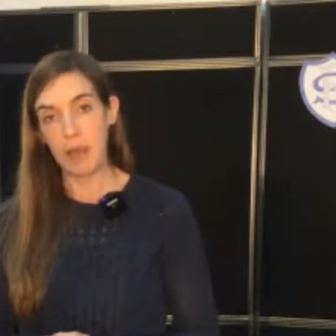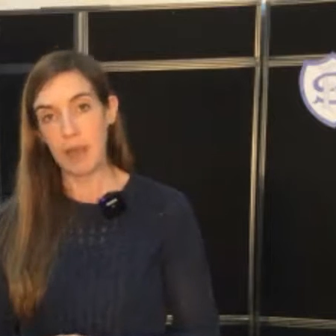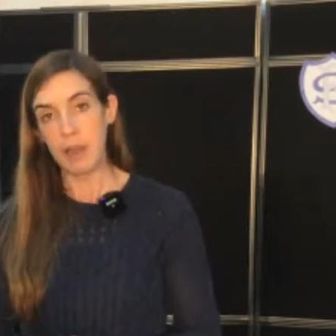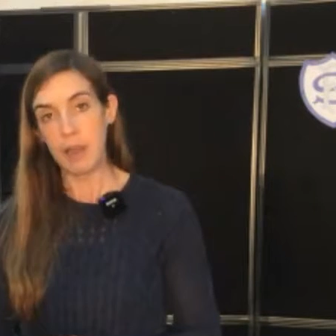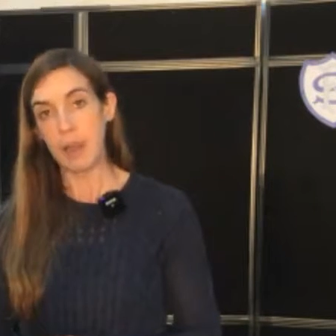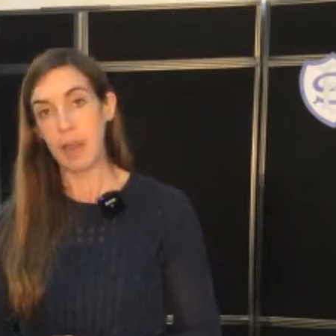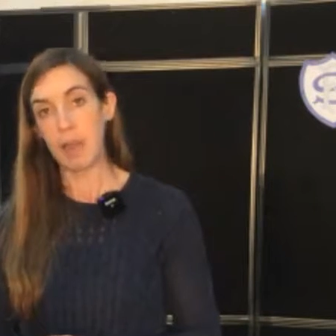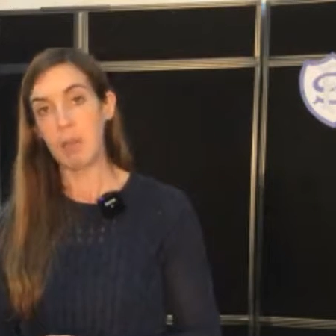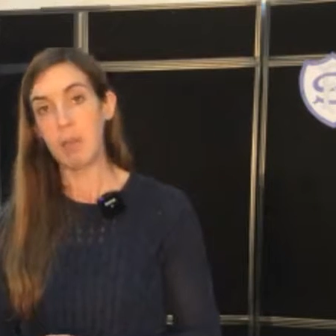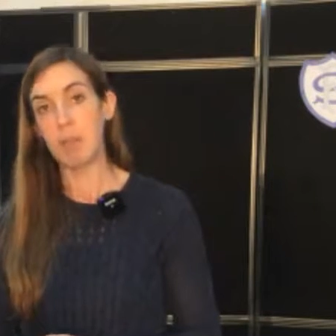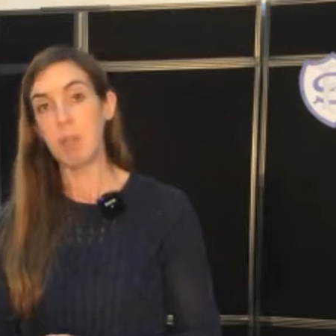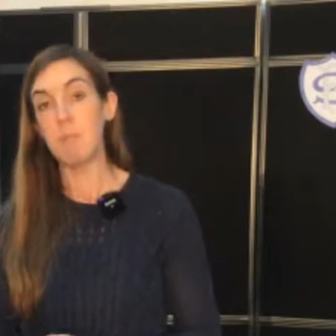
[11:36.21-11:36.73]

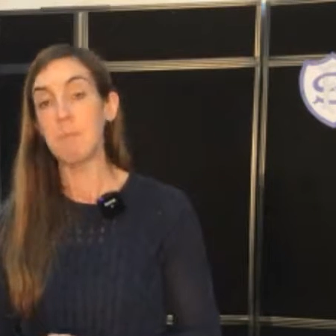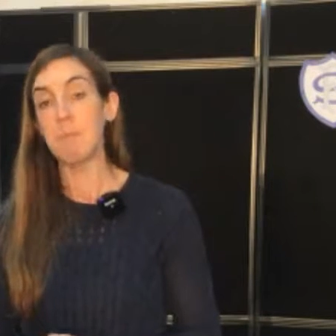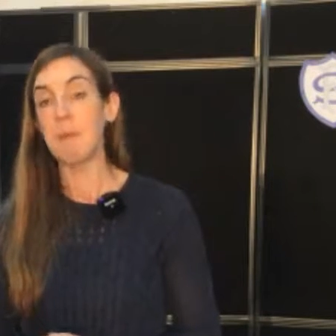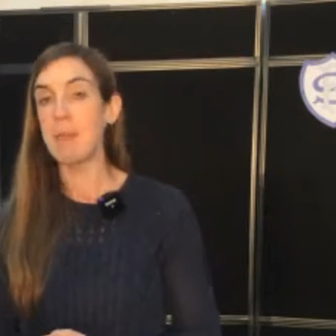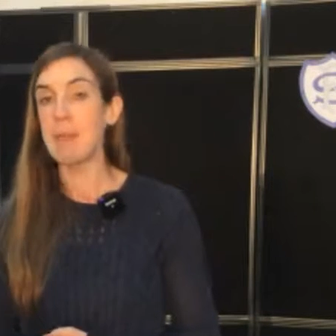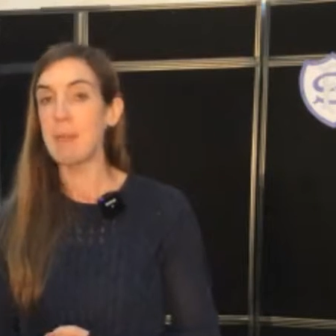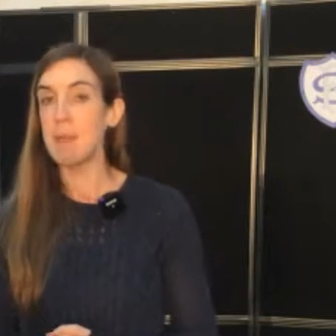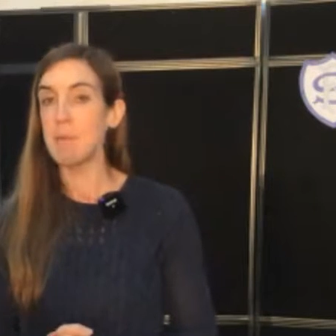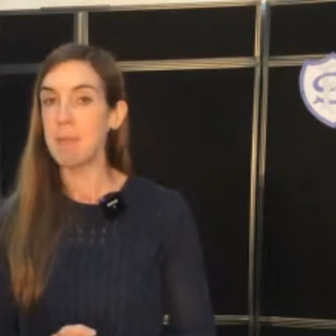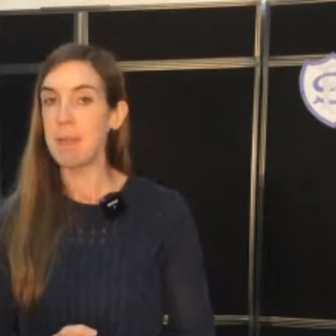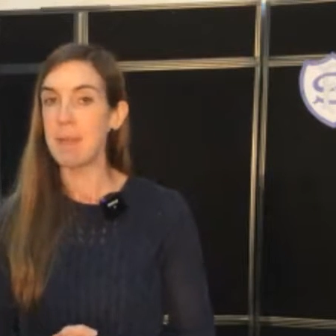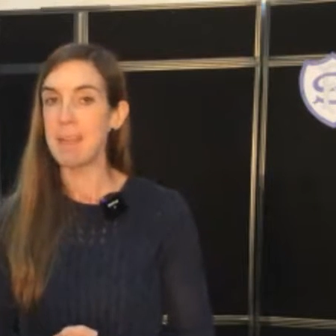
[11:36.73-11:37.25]
Now, you may
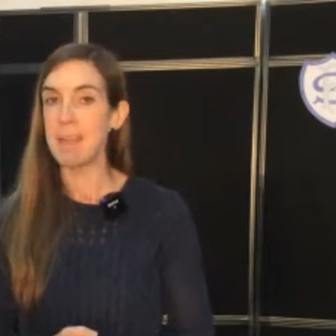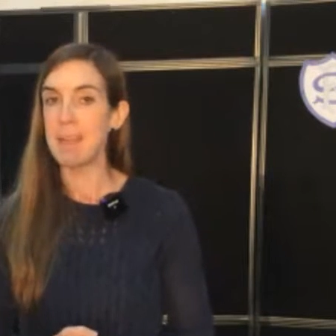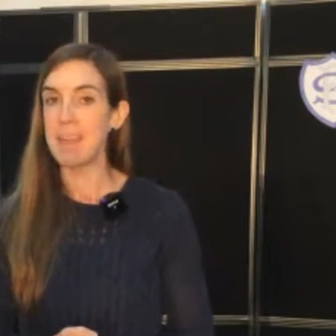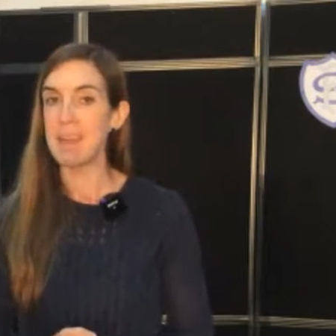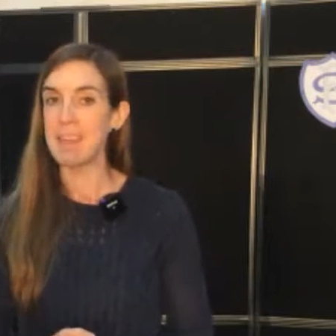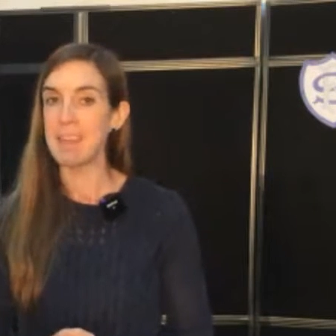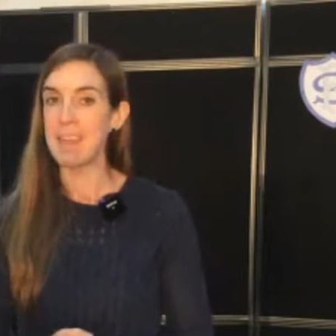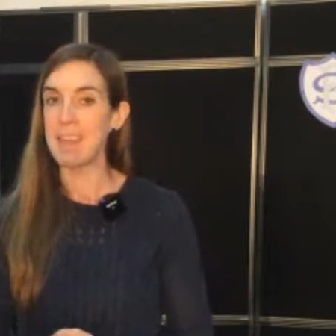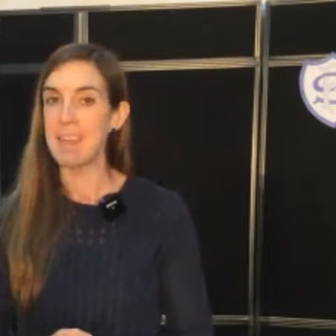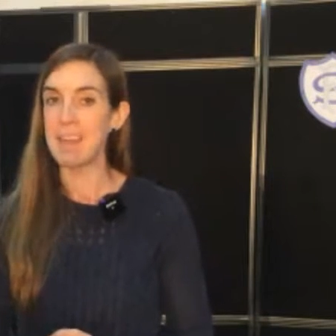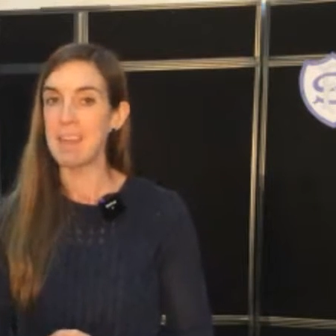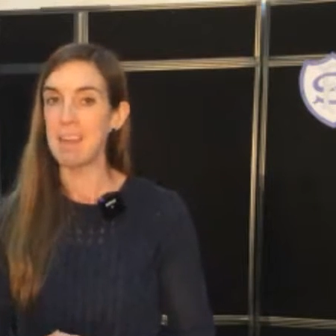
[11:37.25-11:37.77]
have been
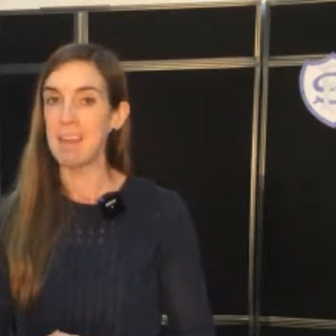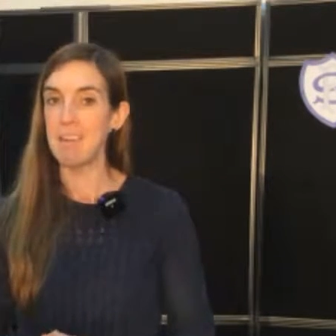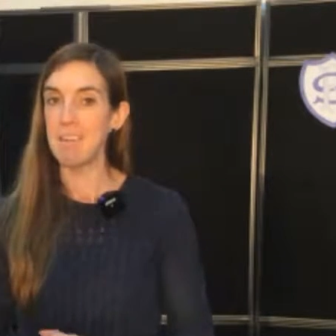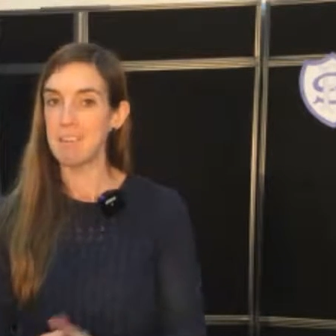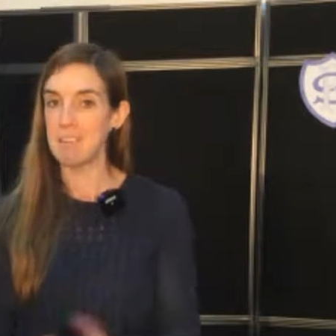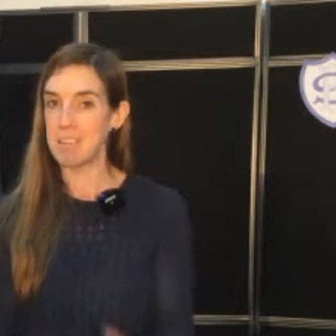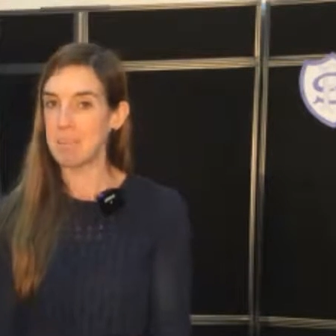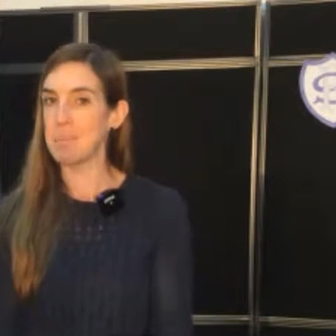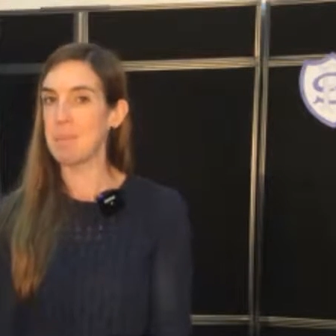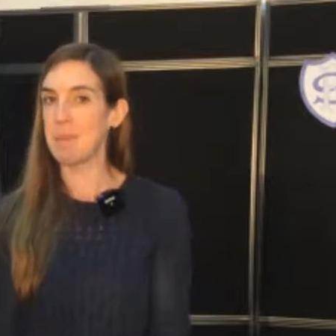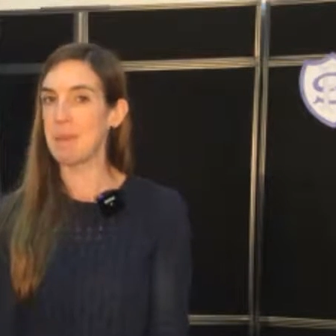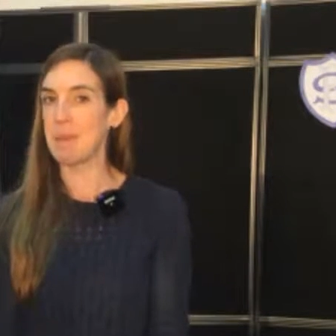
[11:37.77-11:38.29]
lucky enough
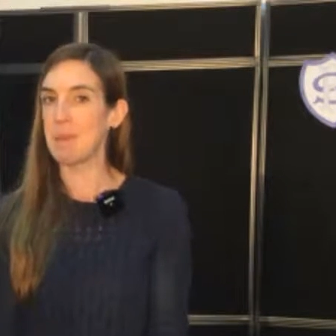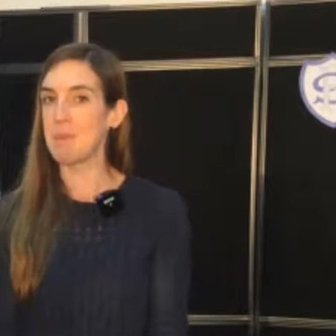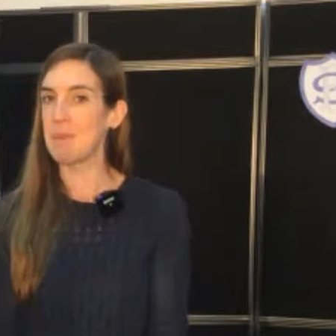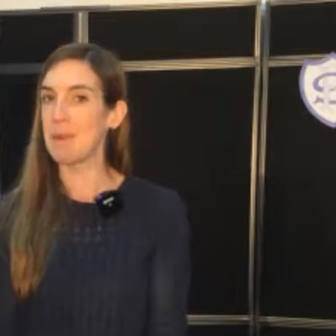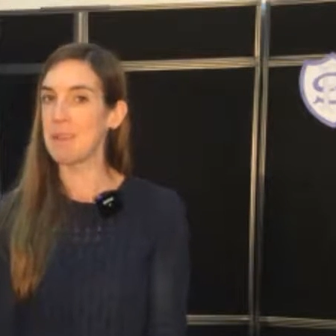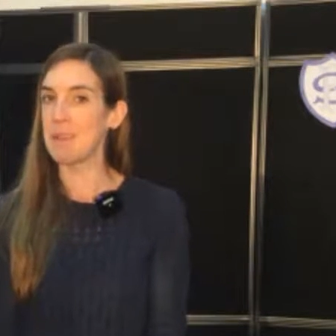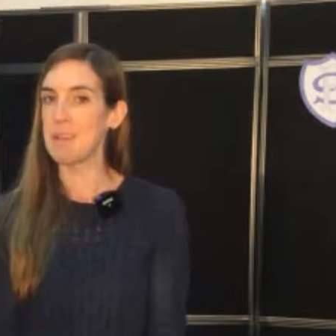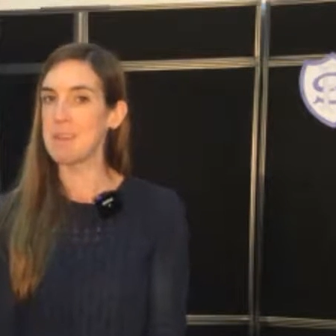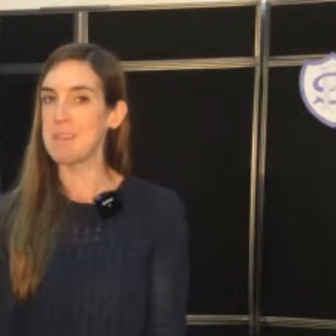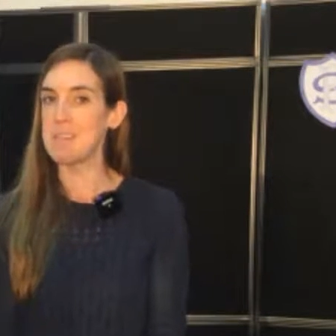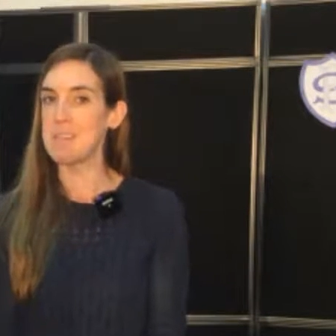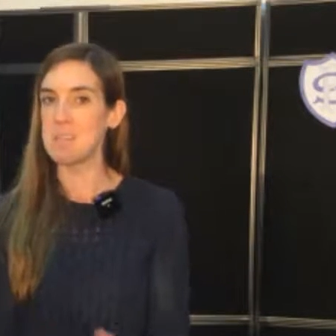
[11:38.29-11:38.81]
to be one of
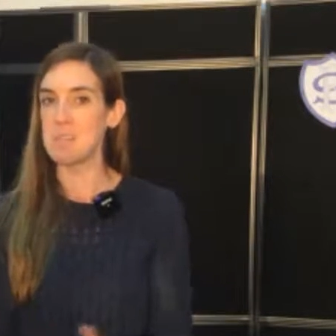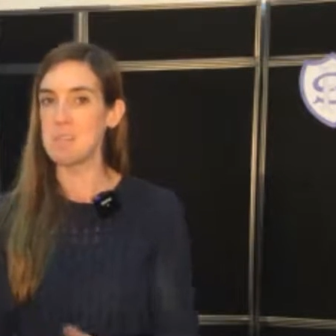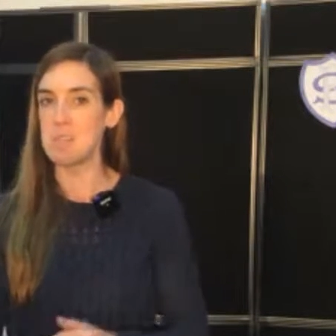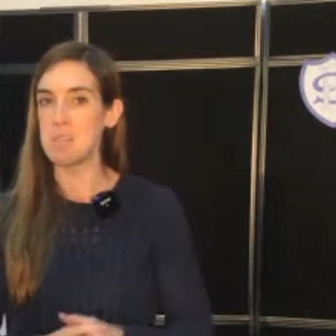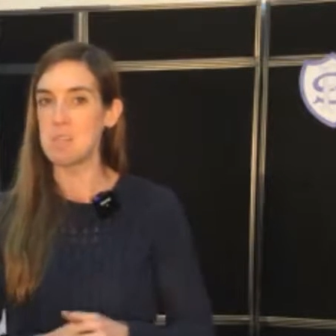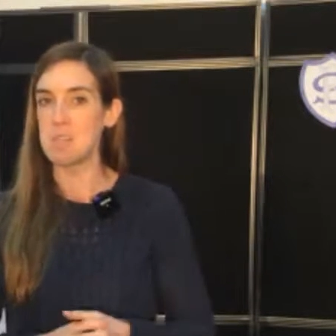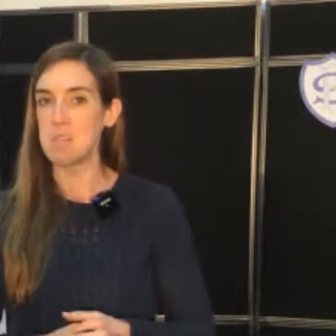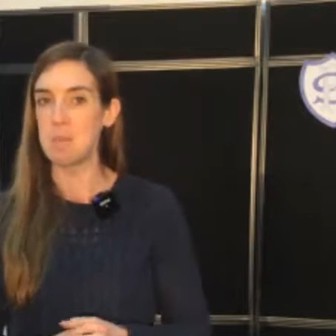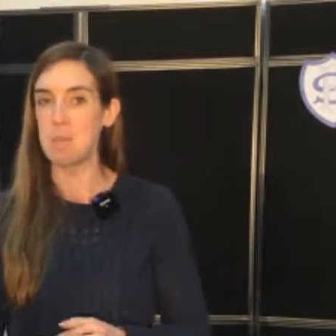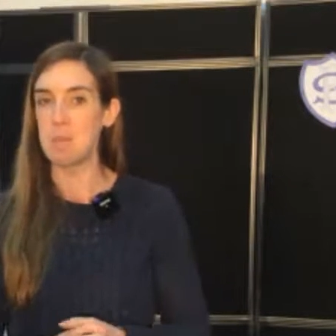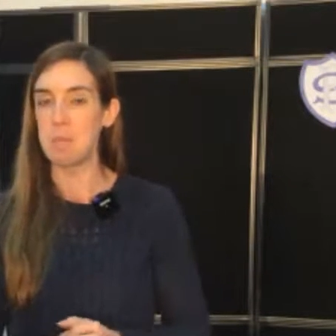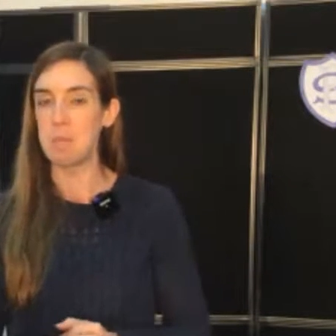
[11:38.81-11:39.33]
those children
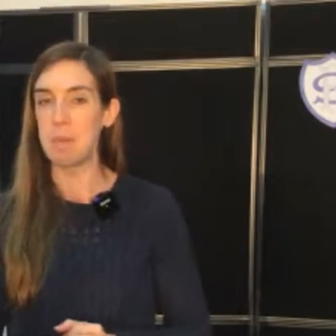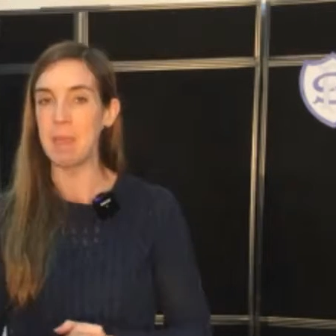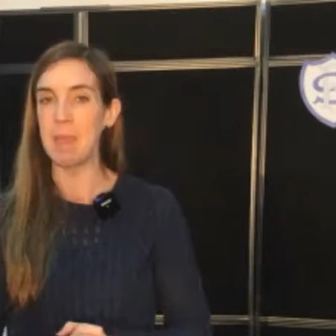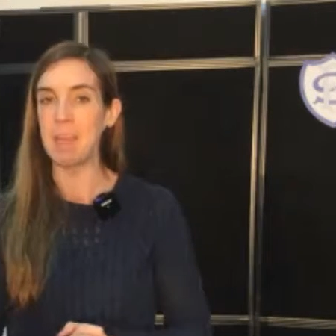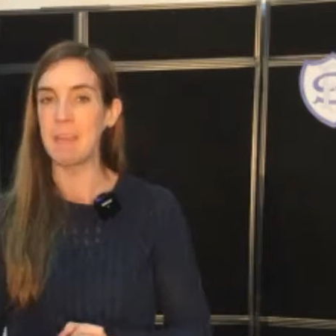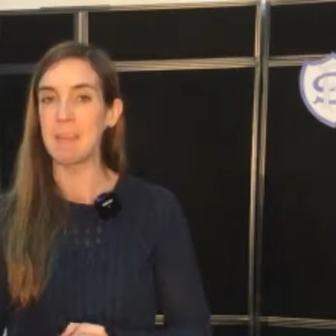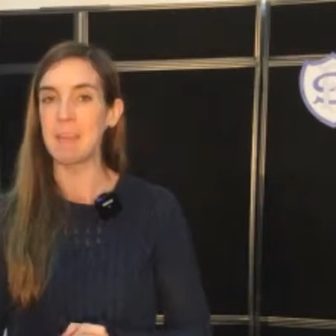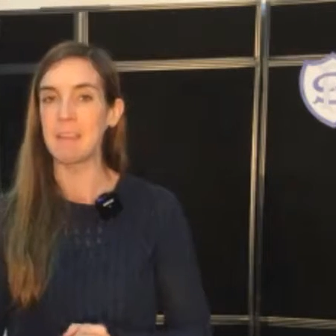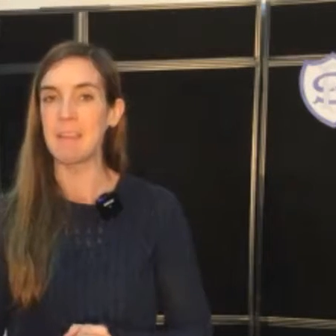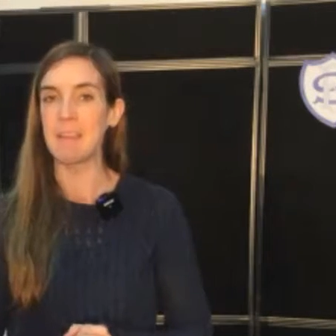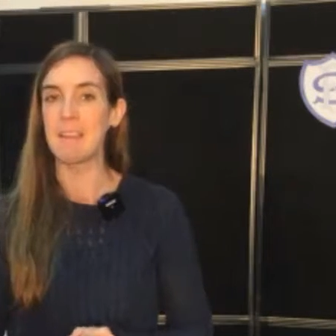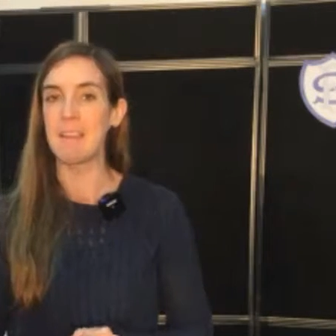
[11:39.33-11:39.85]
to be
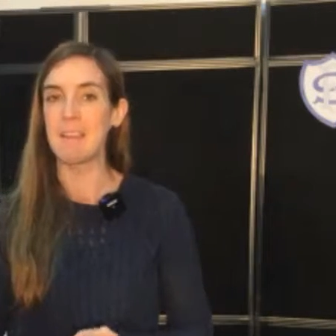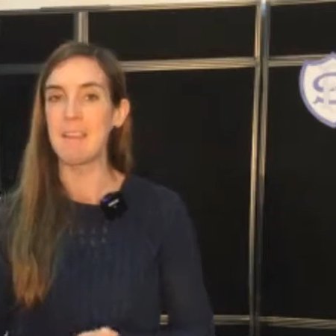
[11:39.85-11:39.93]
picked.